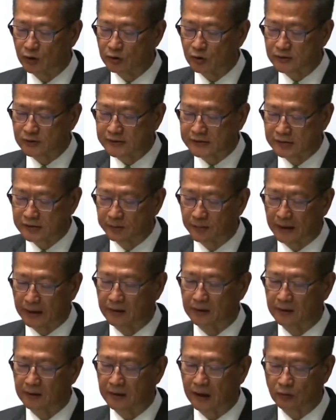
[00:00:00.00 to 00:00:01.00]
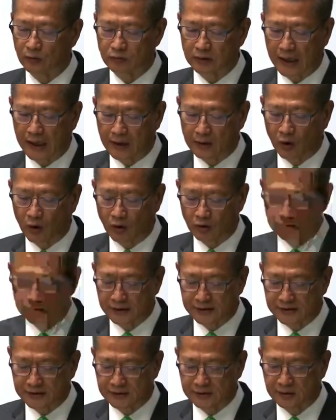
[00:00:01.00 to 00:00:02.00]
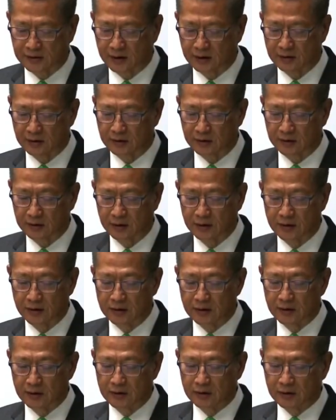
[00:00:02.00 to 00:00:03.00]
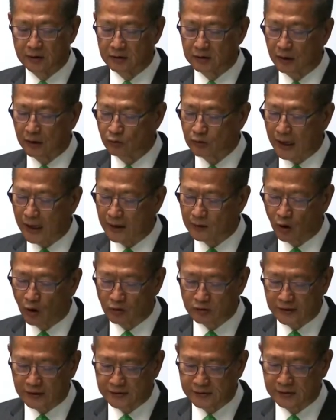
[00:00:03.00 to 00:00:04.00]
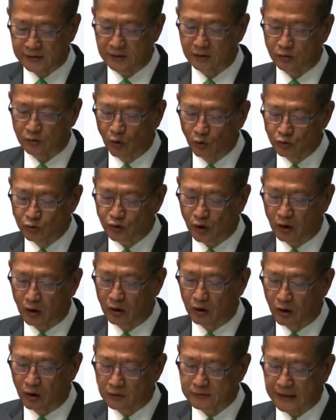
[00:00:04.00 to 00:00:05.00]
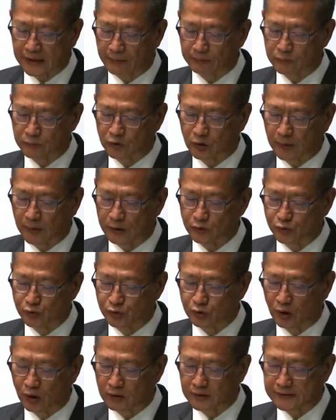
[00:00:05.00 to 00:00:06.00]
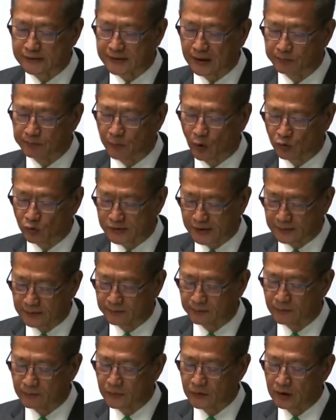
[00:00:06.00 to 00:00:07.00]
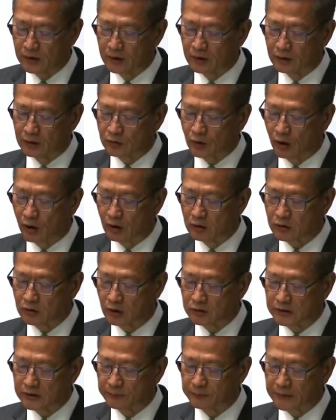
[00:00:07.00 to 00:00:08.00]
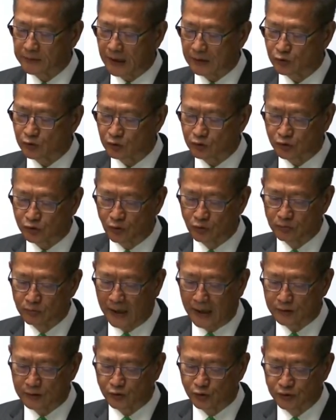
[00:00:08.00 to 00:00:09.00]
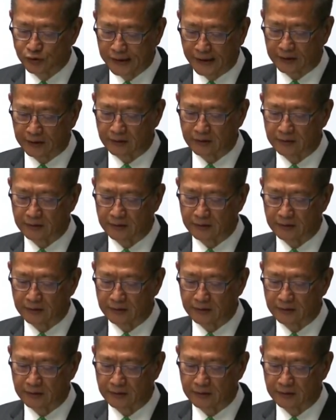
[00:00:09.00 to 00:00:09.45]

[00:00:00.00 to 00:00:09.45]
who stay at home during the pandemic, the use of online shopping services, video streaming platforms, and online conference software has become the new mode of working, studying, and entertainment. For various